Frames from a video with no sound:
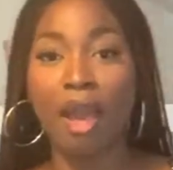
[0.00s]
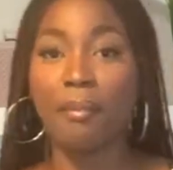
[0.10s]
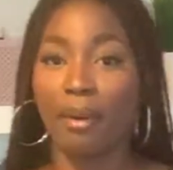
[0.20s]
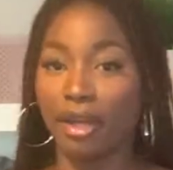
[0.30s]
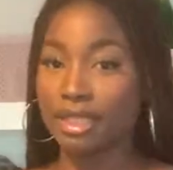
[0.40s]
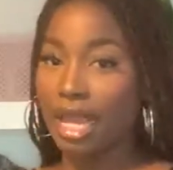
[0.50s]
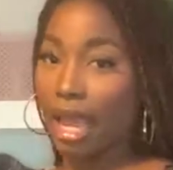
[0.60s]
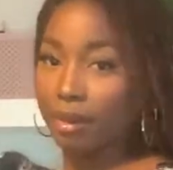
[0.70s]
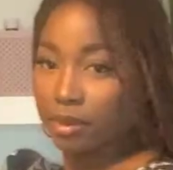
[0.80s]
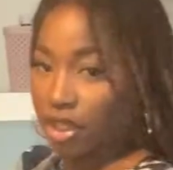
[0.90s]
but
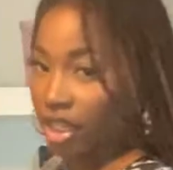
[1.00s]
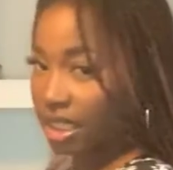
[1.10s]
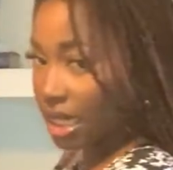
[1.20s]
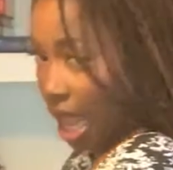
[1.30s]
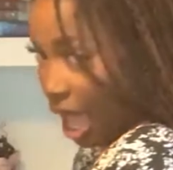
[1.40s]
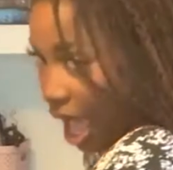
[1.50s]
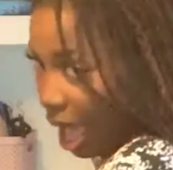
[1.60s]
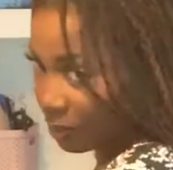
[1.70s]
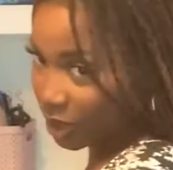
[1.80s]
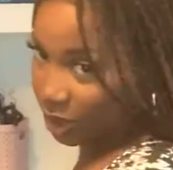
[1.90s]
I'm just
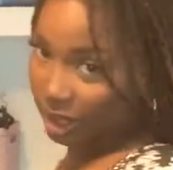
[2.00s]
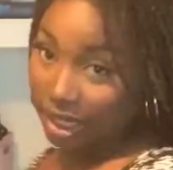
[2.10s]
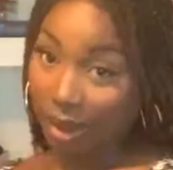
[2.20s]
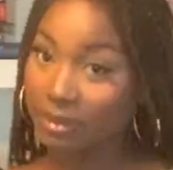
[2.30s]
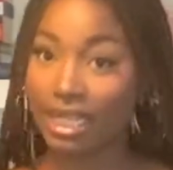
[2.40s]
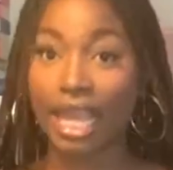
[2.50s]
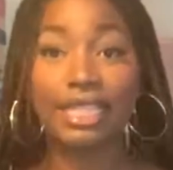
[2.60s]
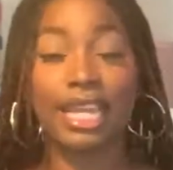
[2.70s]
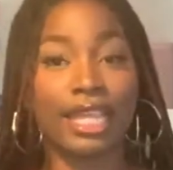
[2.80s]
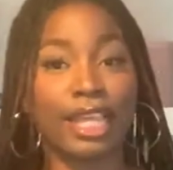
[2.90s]
absolutely
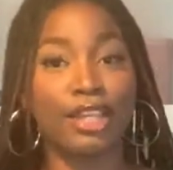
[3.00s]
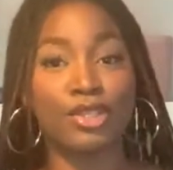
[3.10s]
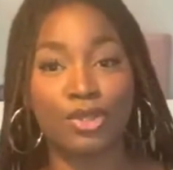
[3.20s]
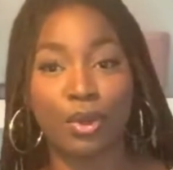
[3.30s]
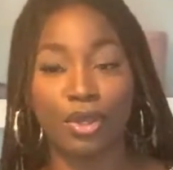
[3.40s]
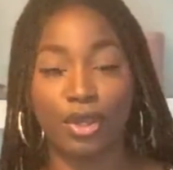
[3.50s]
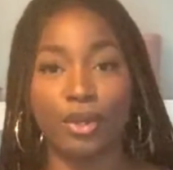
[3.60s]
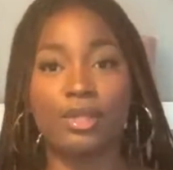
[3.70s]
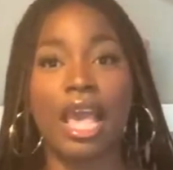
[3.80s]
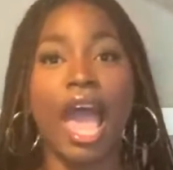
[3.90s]
obsessed. I think it's so cute.